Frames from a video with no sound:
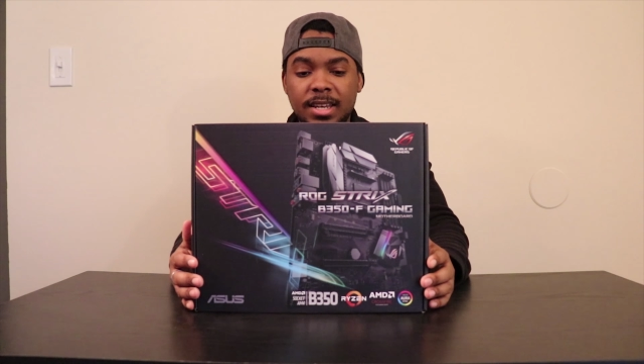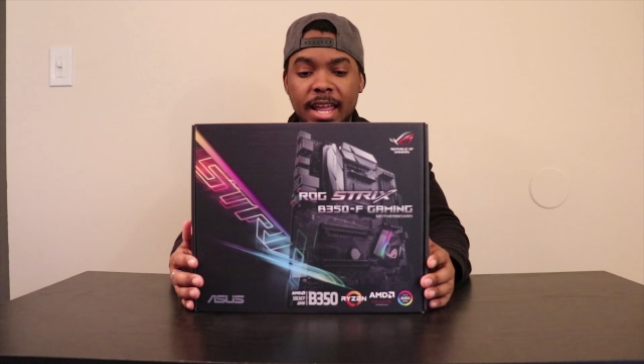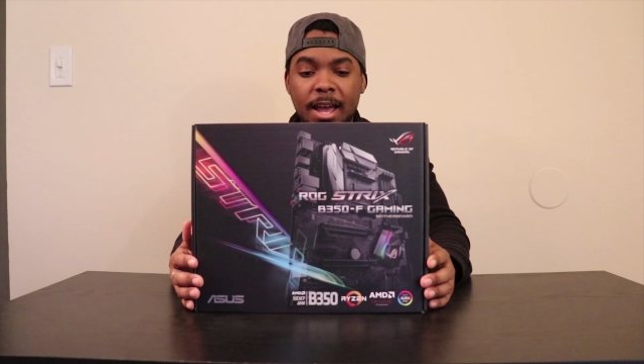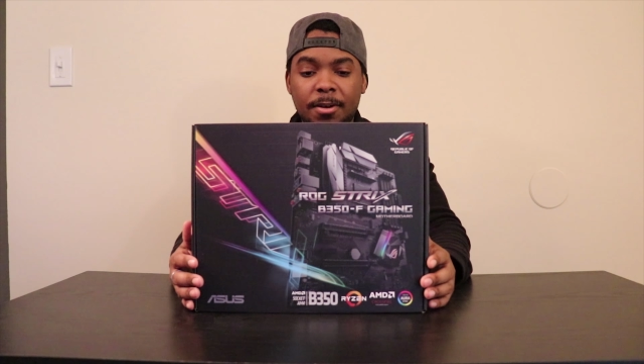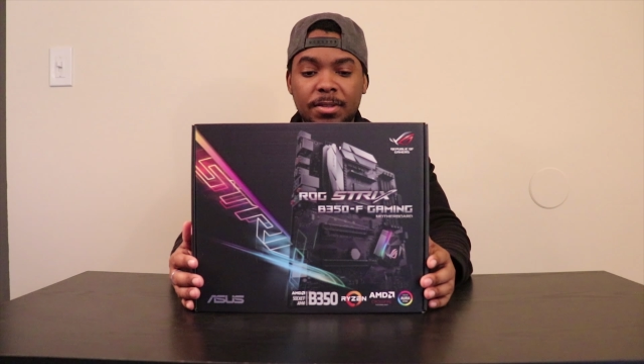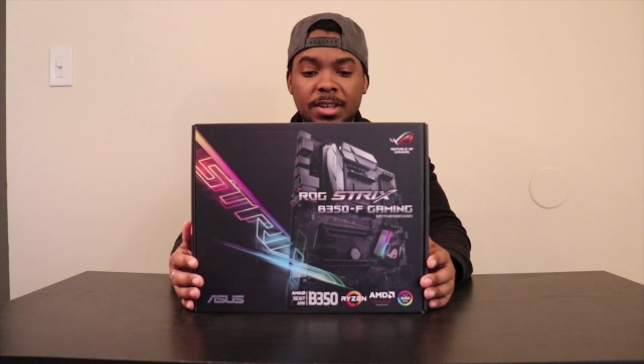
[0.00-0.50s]

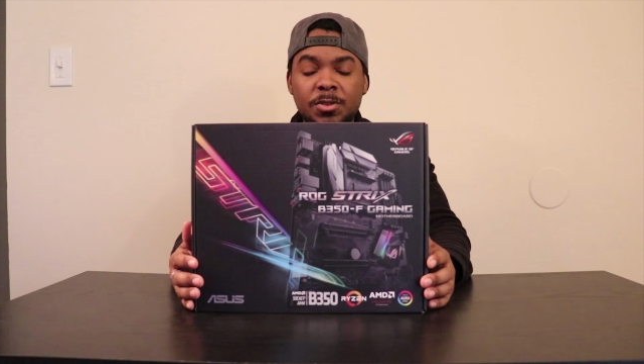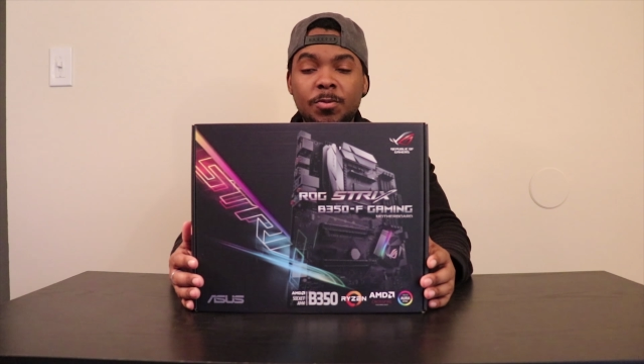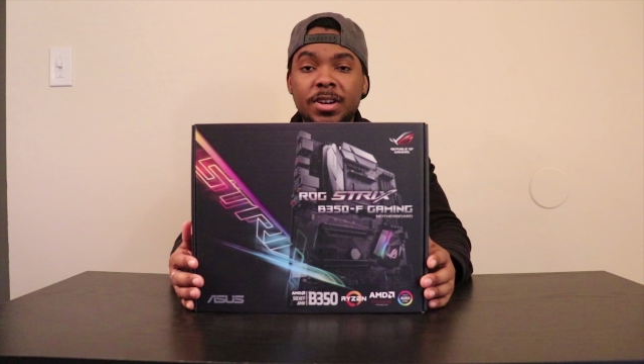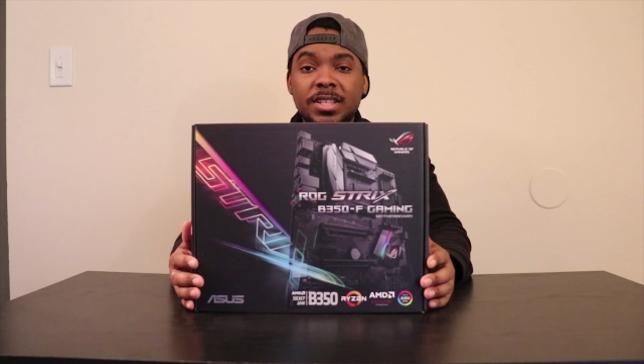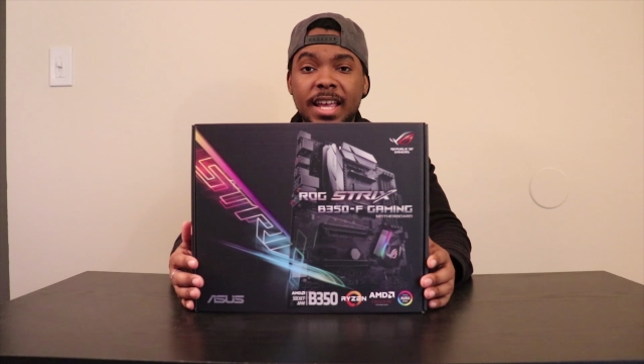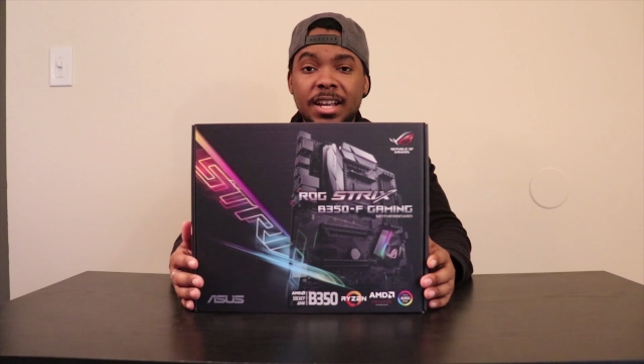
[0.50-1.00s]
Now, this
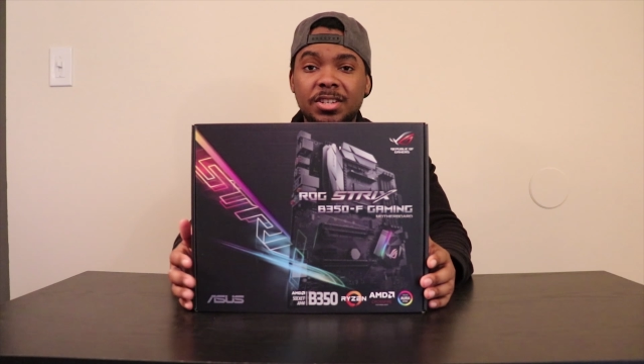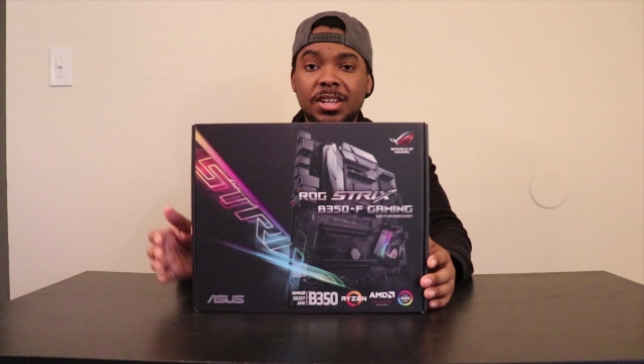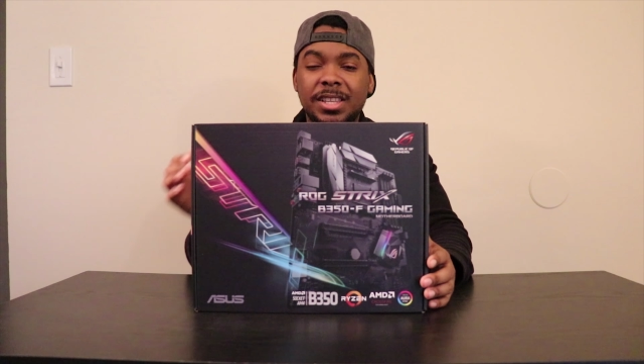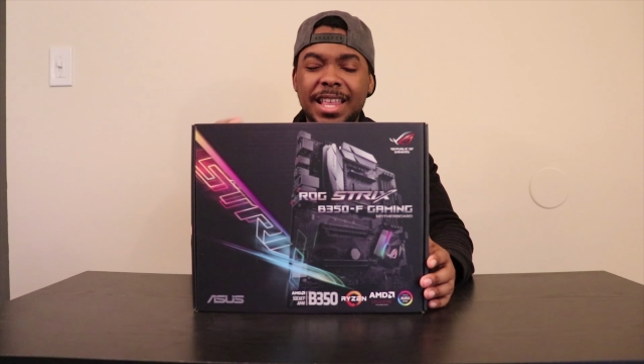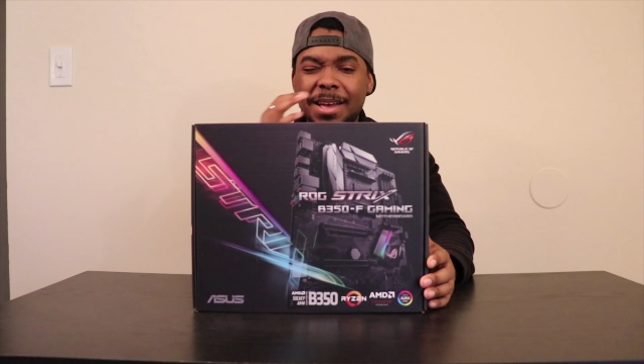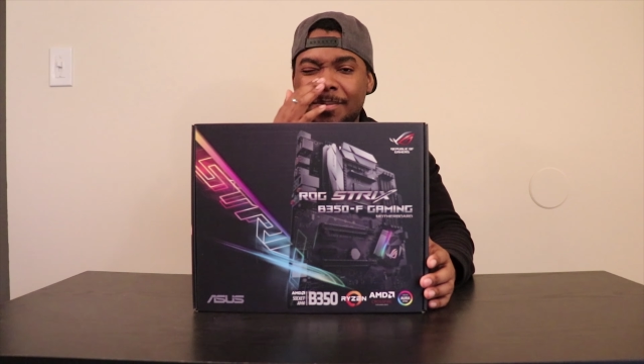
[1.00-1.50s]
one is actually
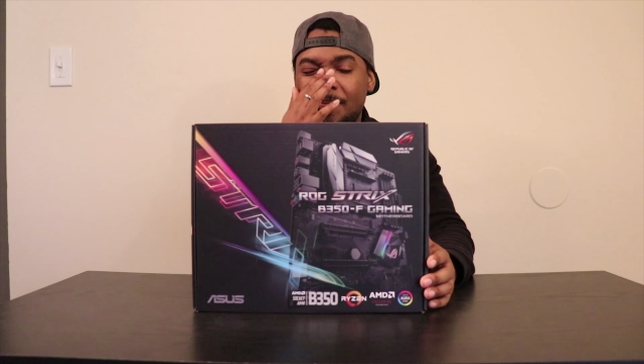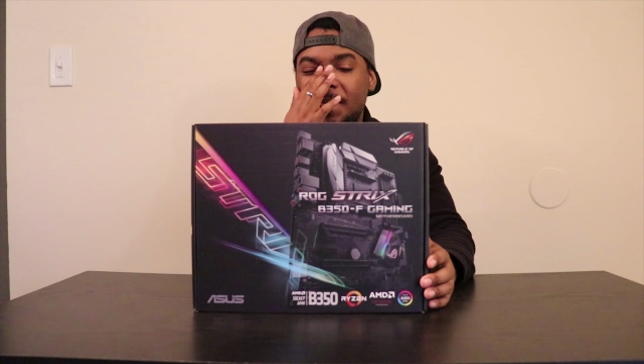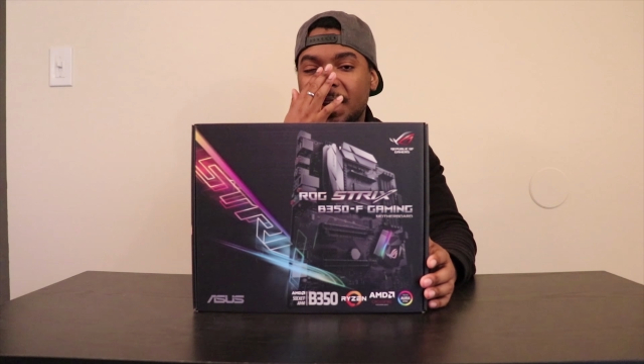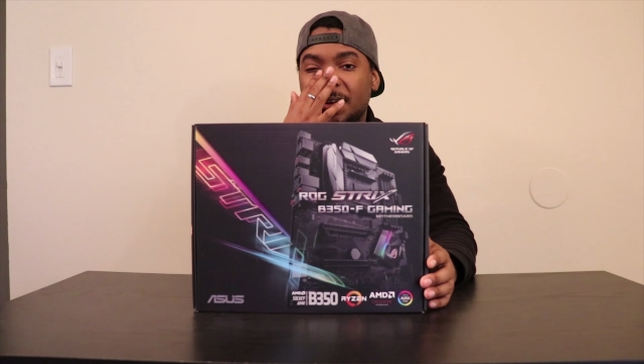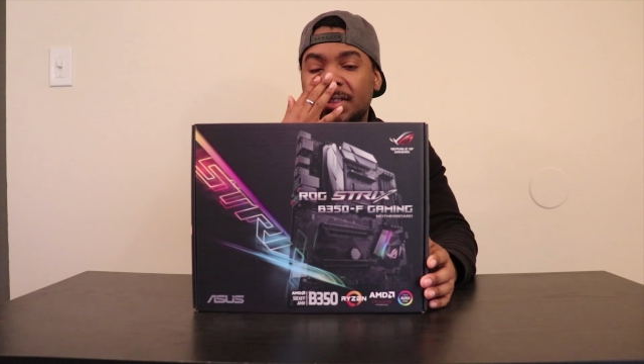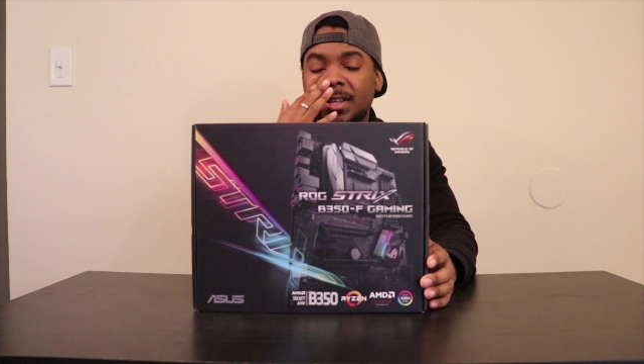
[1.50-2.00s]
a lot
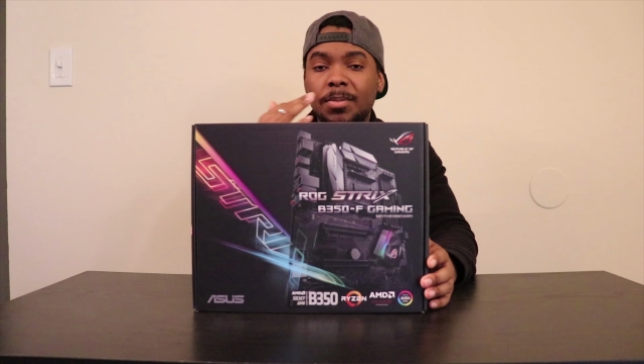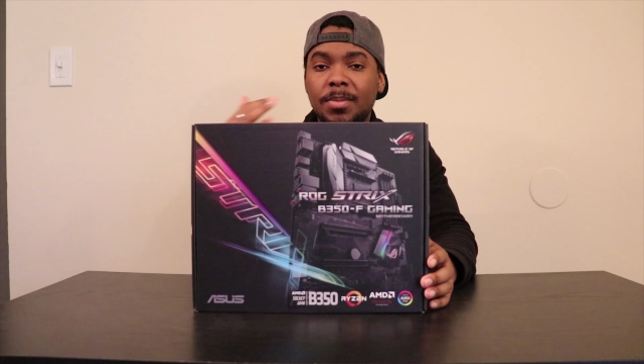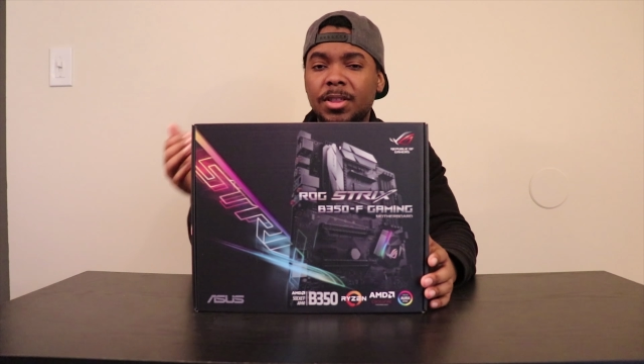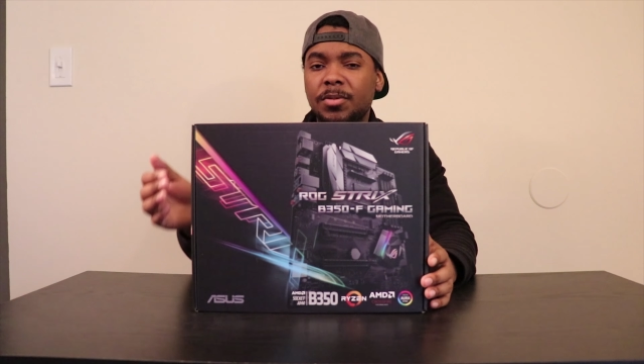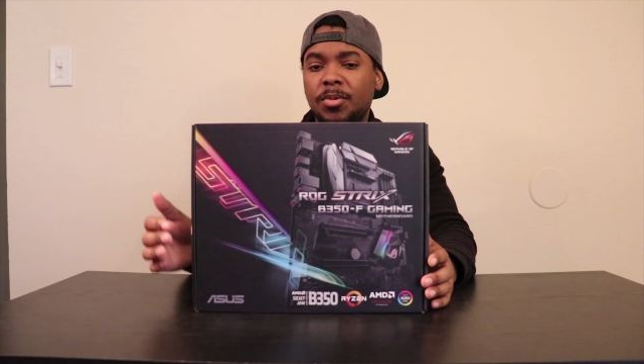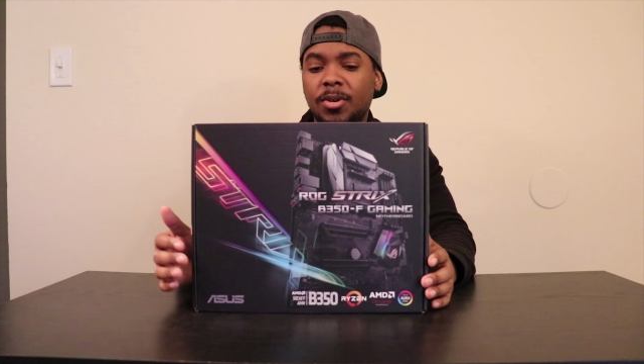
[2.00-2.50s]
bigger than the
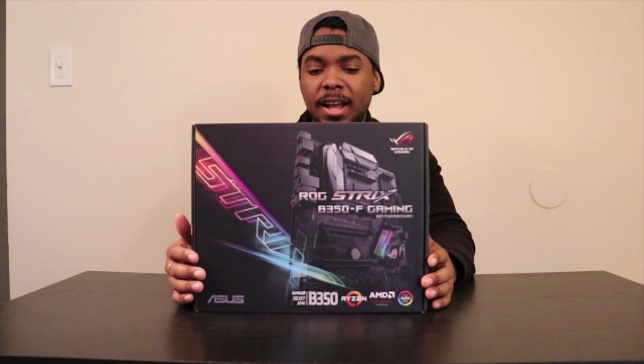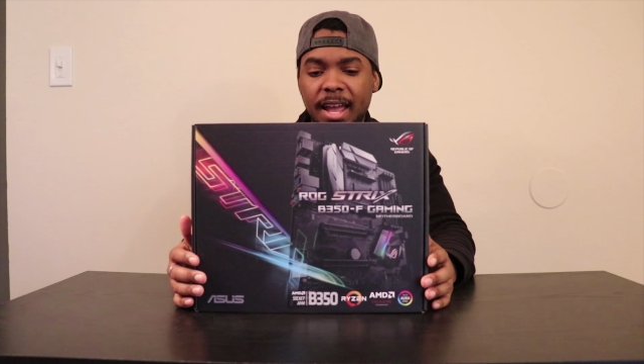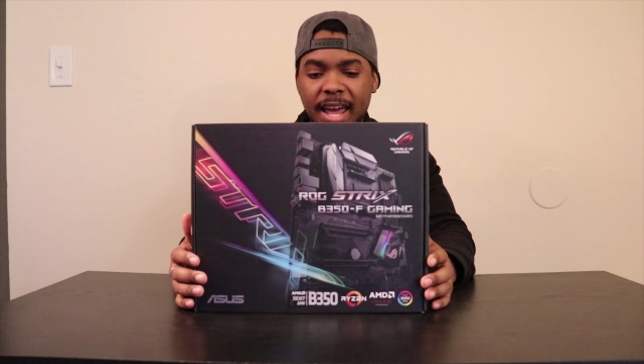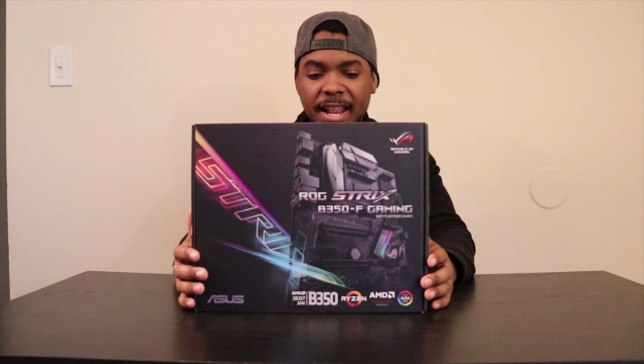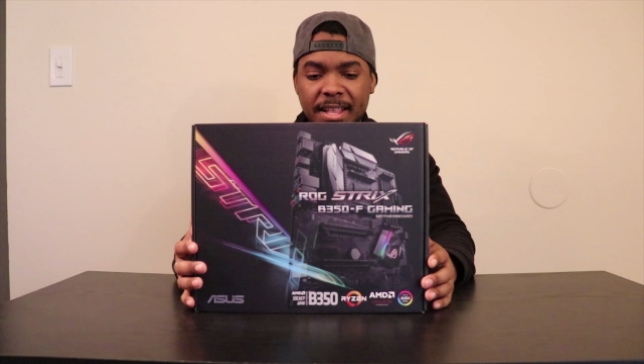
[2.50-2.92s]
motherboard I had.